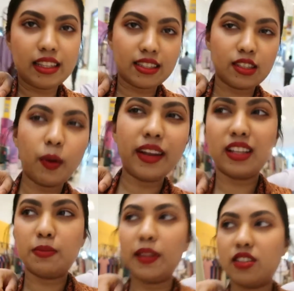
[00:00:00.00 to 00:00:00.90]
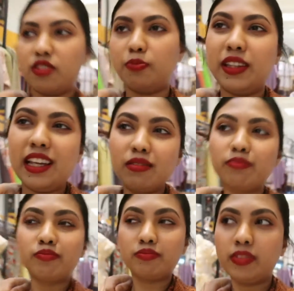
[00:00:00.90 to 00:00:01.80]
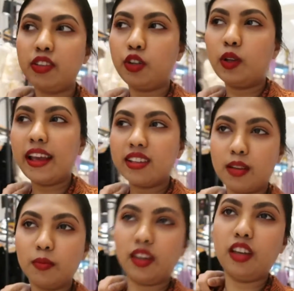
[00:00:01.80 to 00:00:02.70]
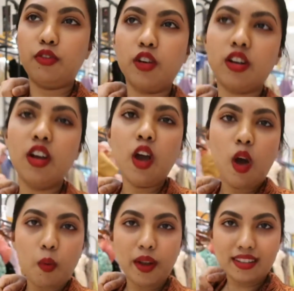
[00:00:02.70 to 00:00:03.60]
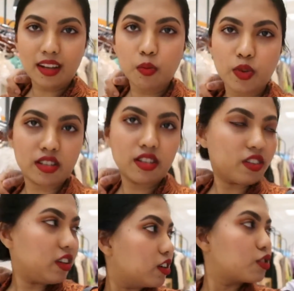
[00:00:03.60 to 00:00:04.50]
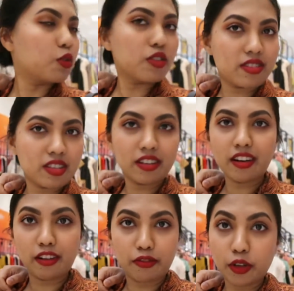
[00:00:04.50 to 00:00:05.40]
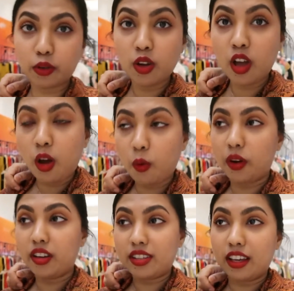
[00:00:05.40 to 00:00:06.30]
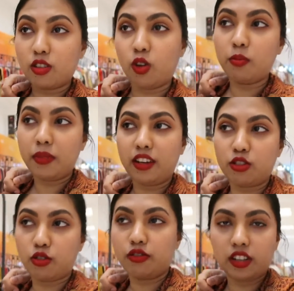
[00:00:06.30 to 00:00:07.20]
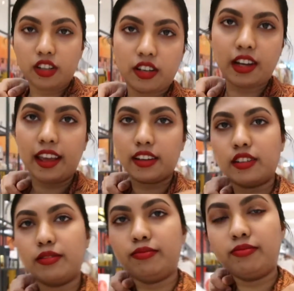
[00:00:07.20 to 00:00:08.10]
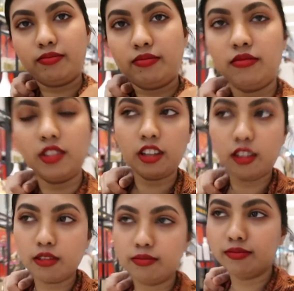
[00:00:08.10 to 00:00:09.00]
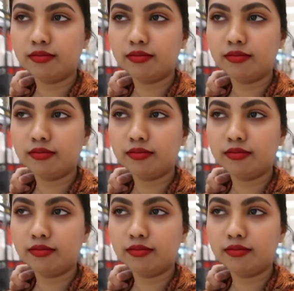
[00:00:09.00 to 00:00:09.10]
It's quite expensive, but then if you like something, if you're one-time visitor here, tourist here, and if you want to take home any souvenir, like, you know,